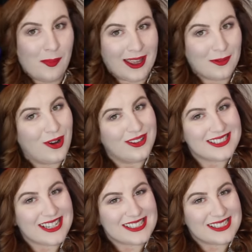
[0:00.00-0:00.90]
my
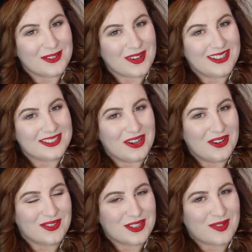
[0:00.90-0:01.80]
Walt Disney World
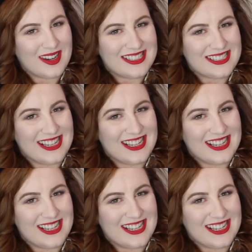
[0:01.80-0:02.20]
haul for twenty